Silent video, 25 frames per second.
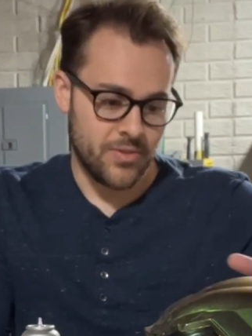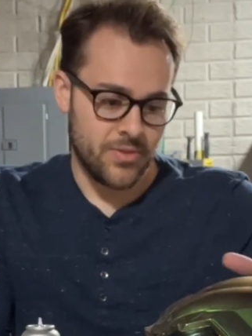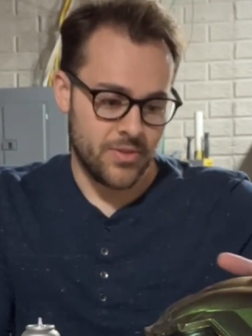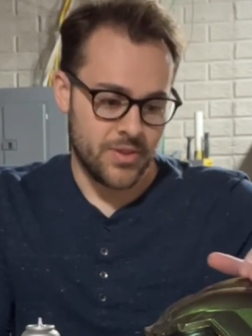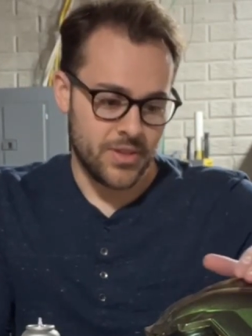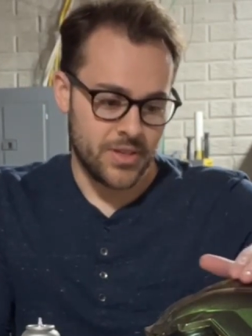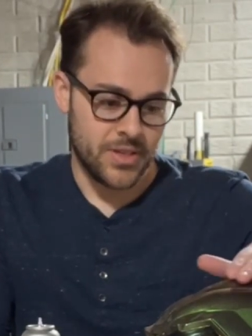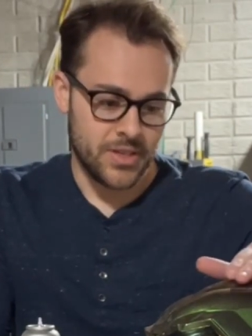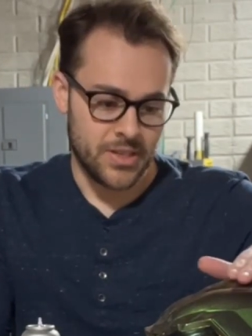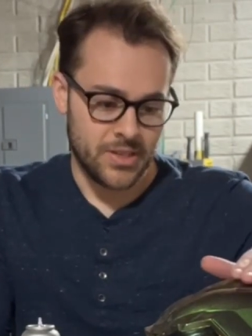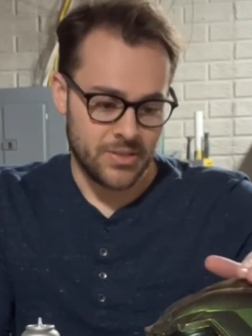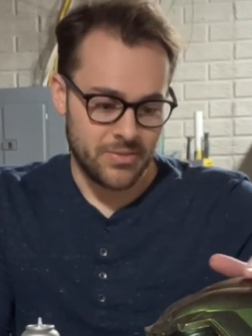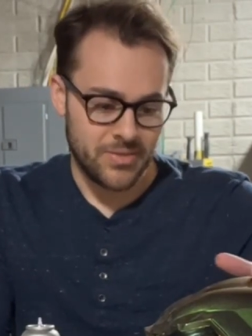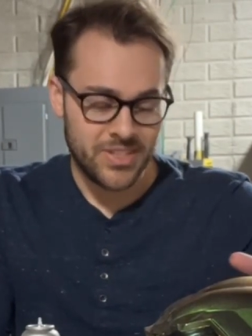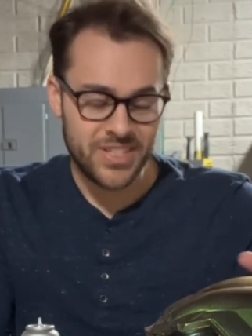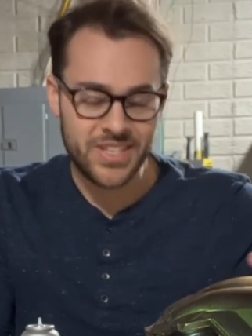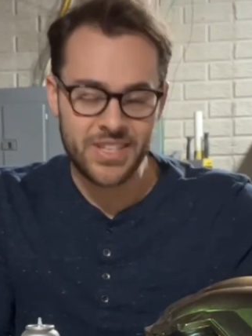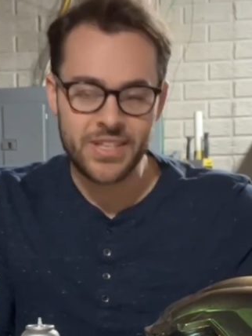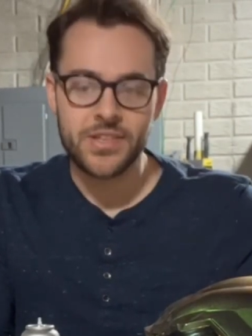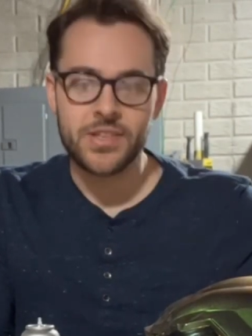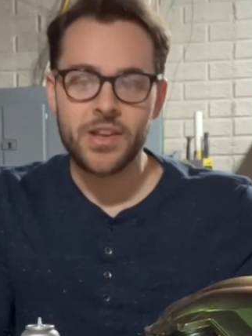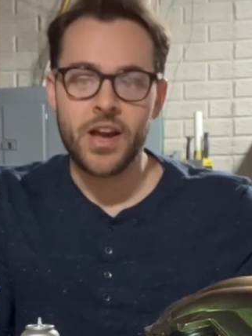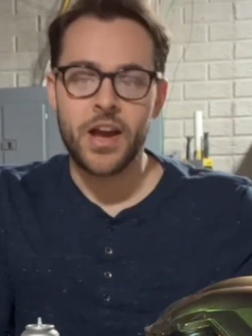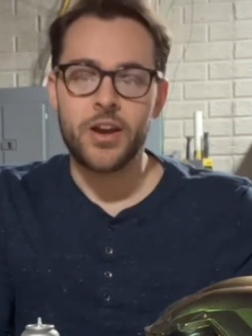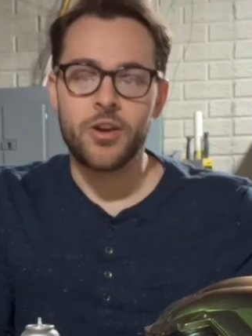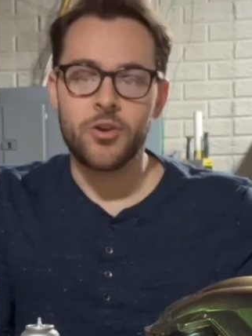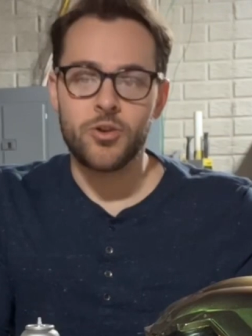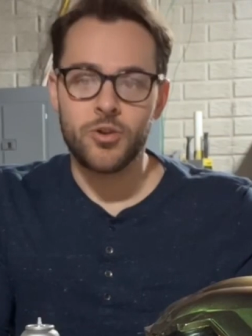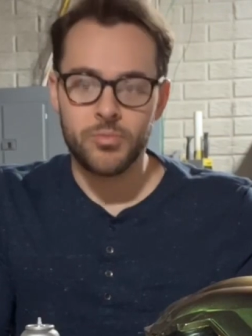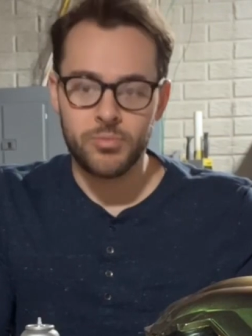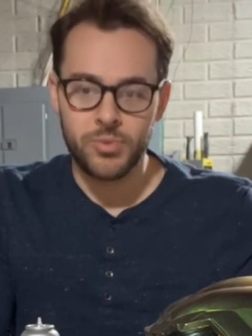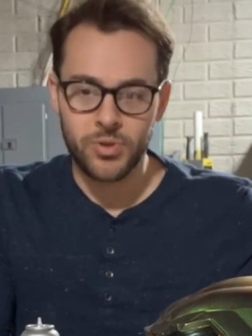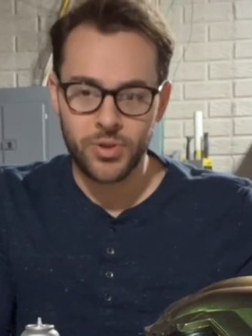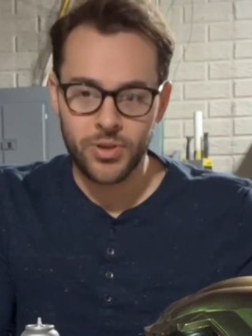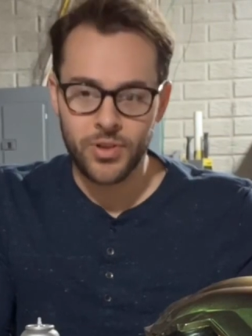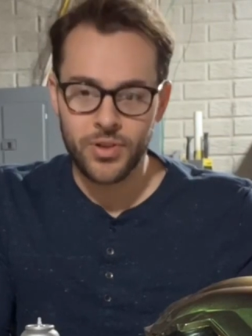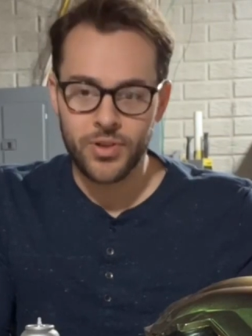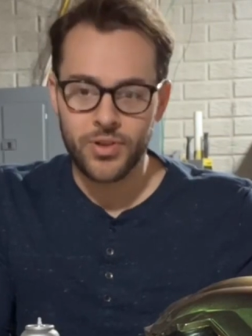the
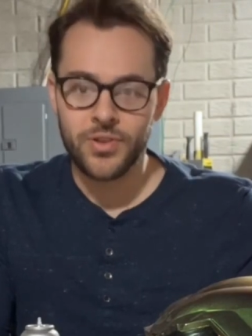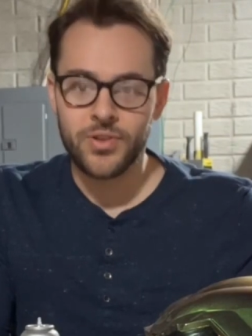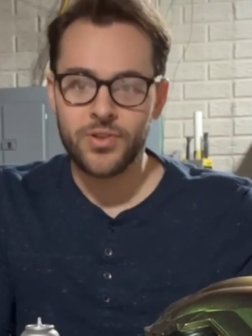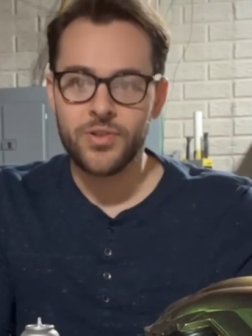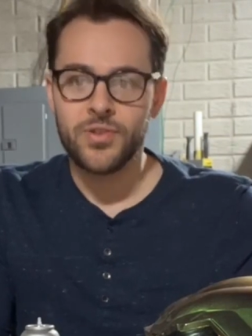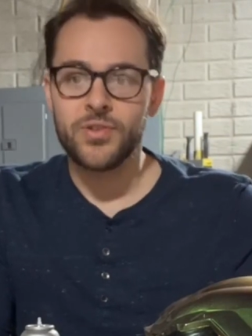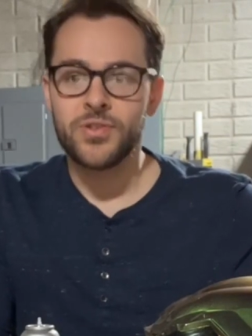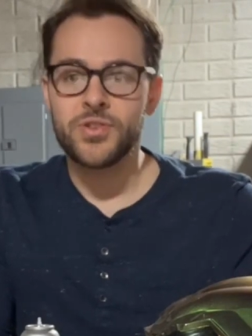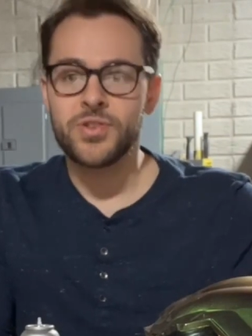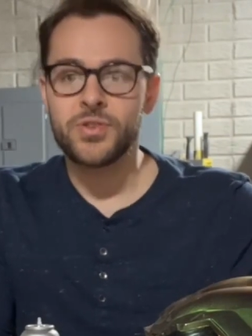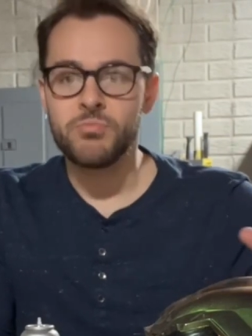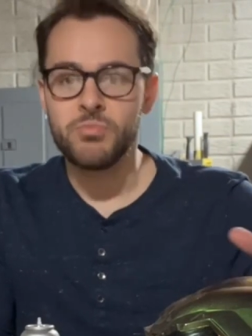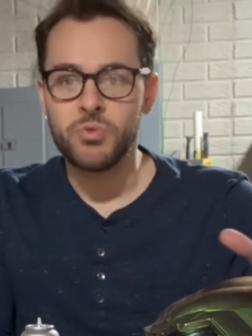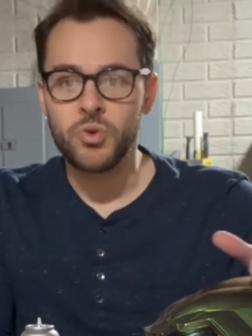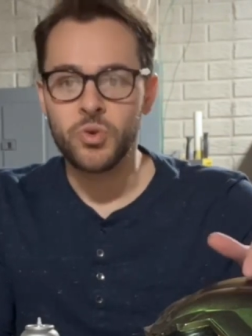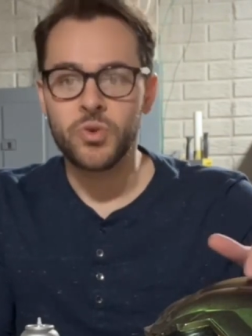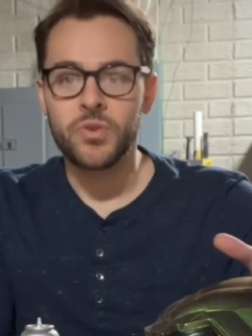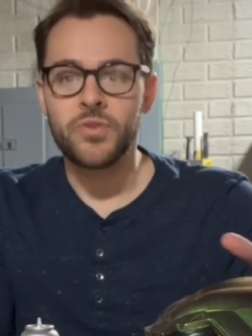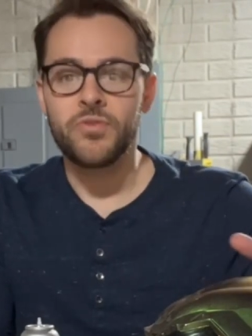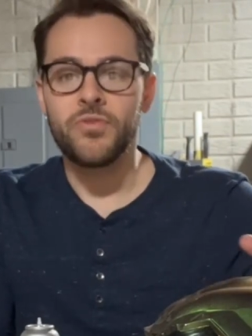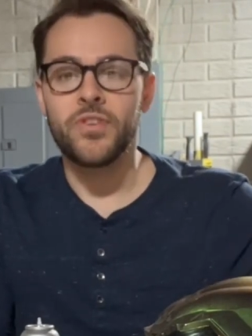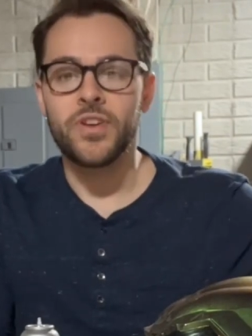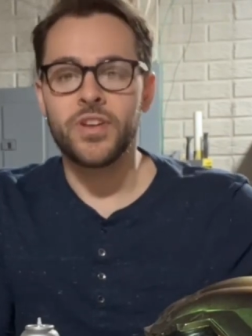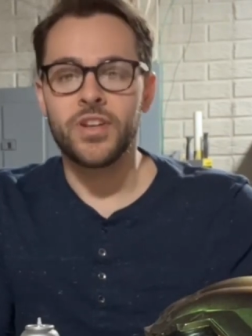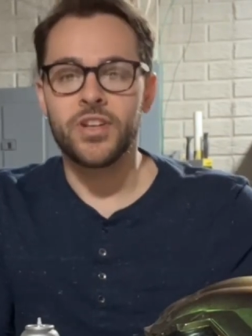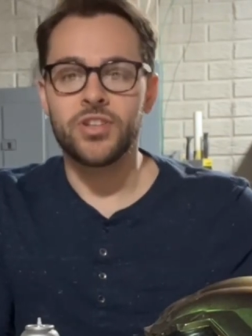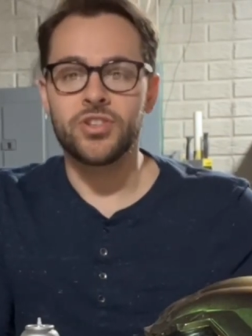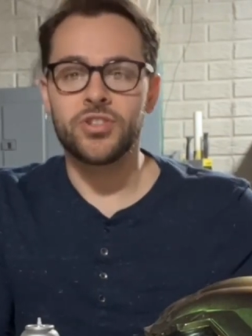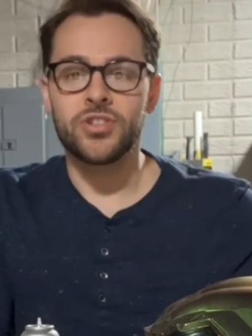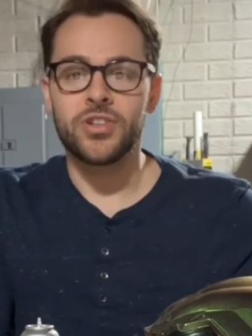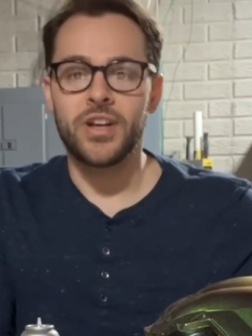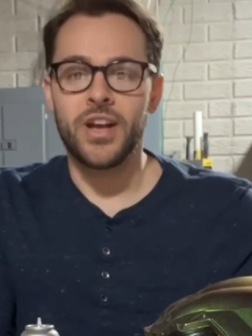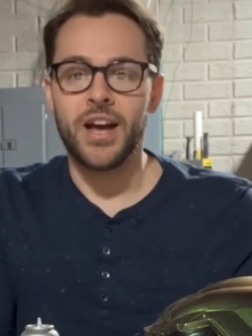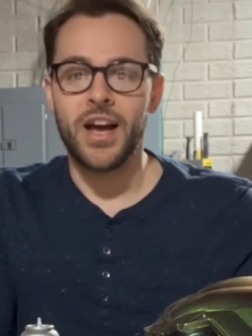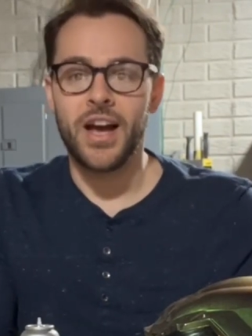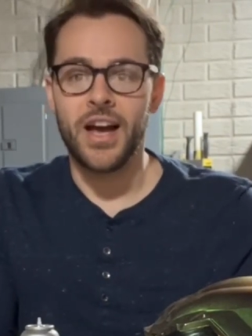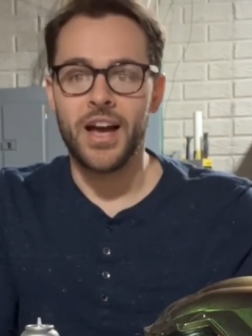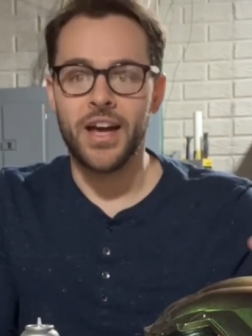desirable smooth finish
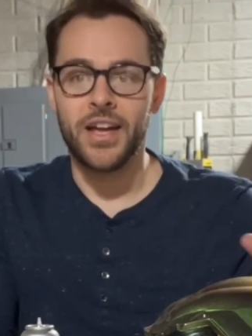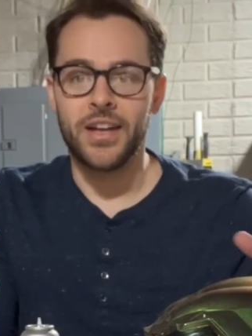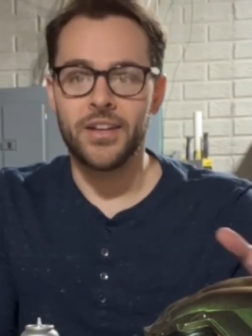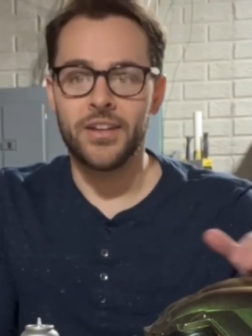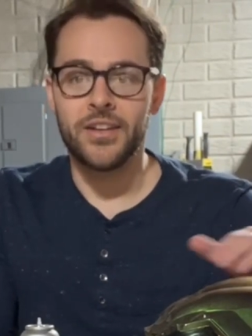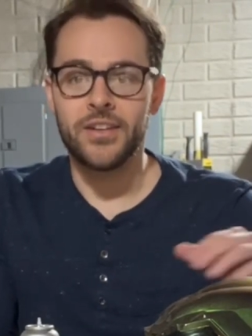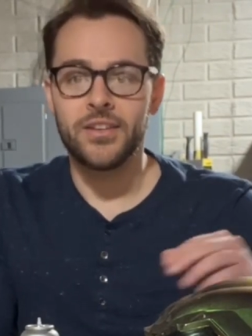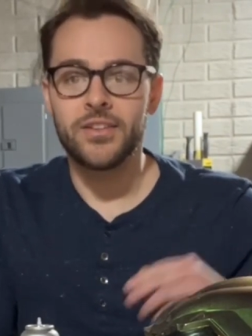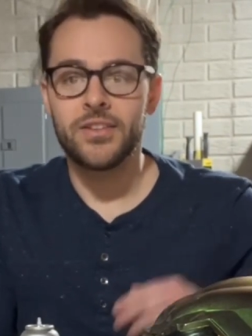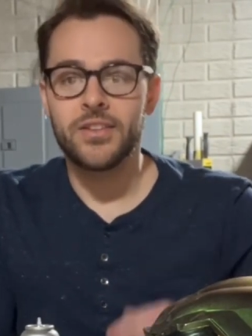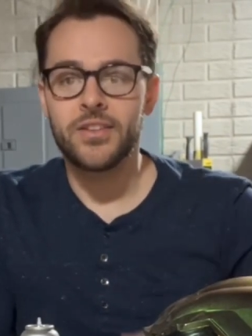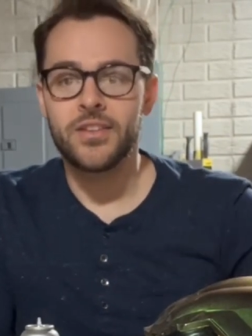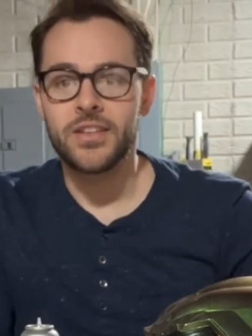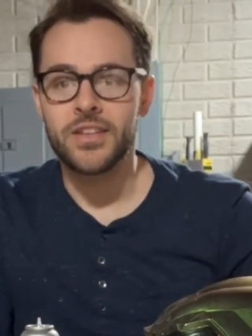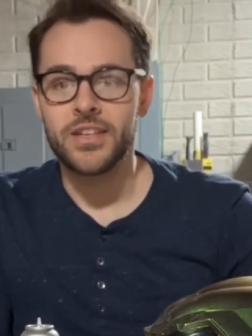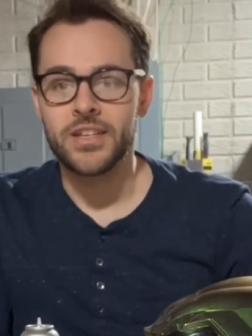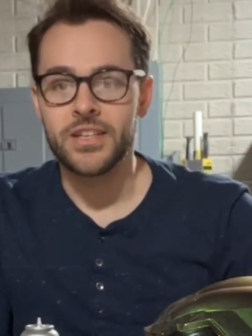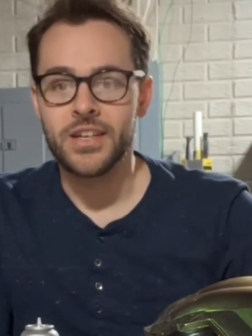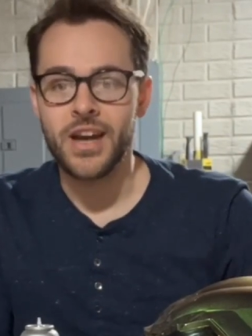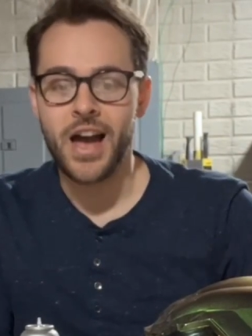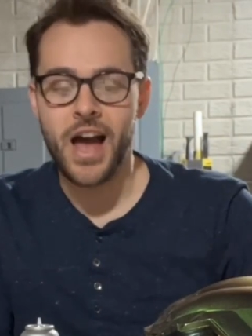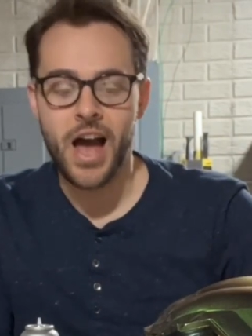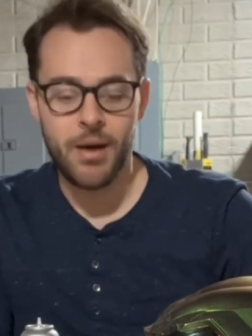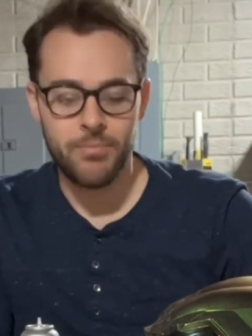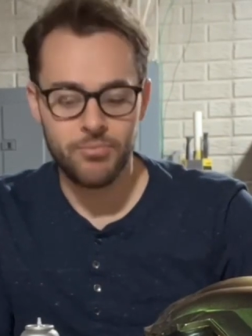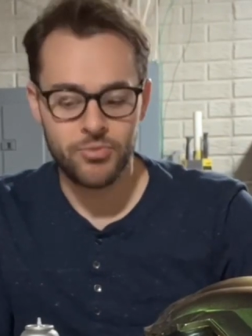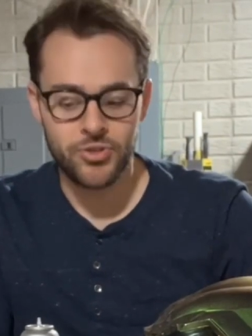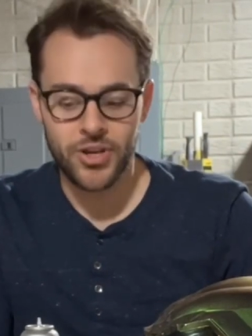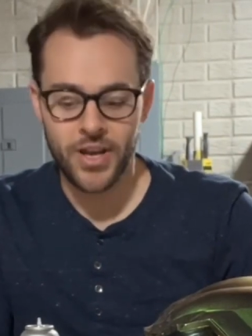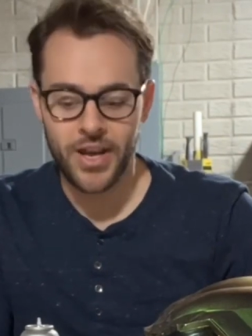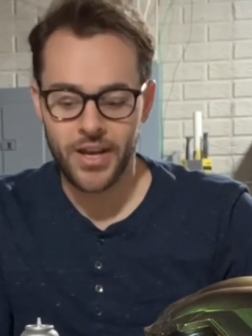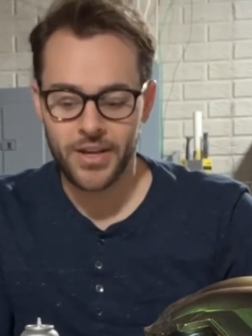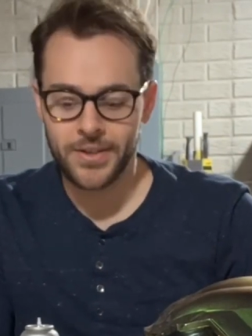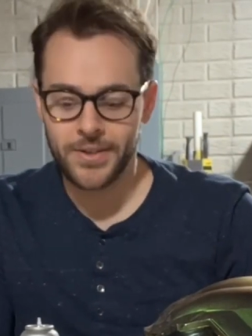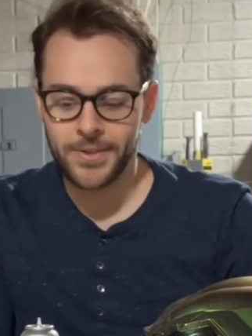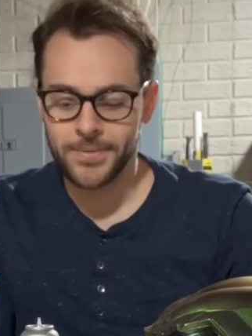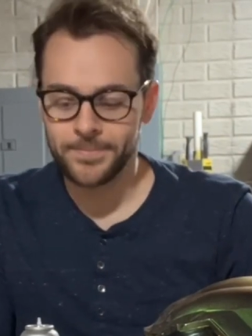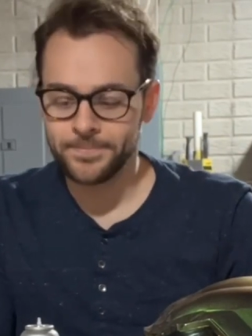on the
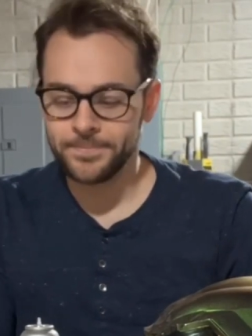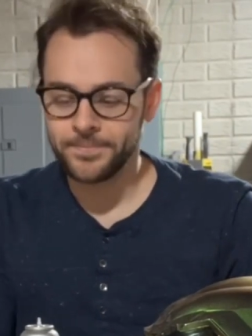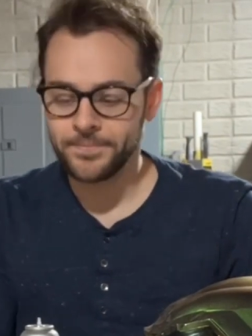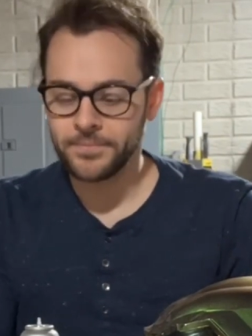object.